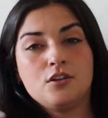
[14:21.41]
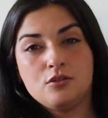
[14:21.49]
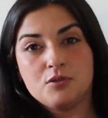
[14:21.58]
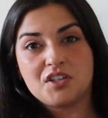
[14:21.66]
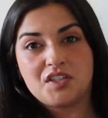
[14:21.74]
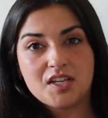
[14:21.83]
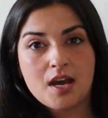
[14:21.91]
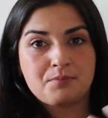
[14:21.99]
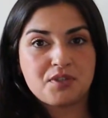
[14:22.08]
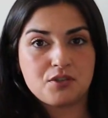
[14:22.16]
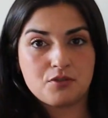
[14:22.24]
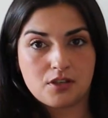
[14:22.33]
You
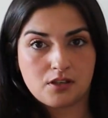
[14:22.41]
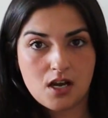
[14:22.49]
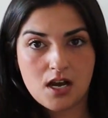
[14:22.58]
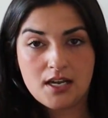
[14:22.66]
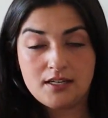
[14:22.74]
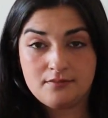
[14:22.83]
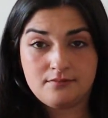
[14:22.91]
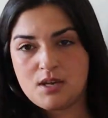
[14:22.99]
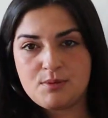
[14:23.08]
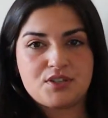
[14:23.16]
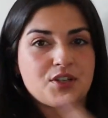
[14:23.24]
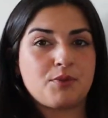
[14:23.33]
accept, you decline.
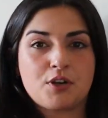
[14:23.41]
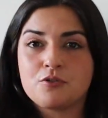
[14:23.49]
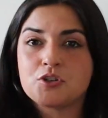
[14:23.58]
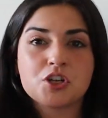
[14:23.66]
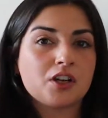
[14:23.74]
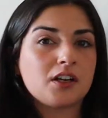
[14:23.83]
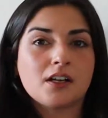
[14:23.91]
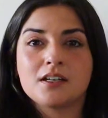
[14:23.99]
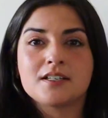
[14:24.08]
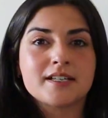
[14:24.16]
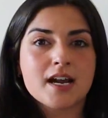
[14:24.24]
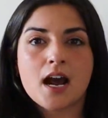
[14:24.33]
Maybe some negotiating
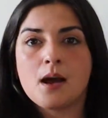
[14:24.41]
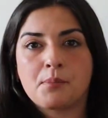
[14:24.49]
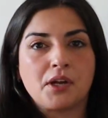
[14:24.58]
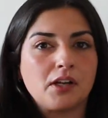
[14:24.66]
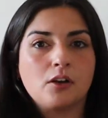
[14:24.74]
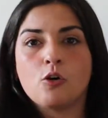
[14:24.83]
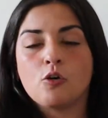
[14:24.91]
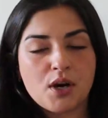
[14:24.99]
needs to happen,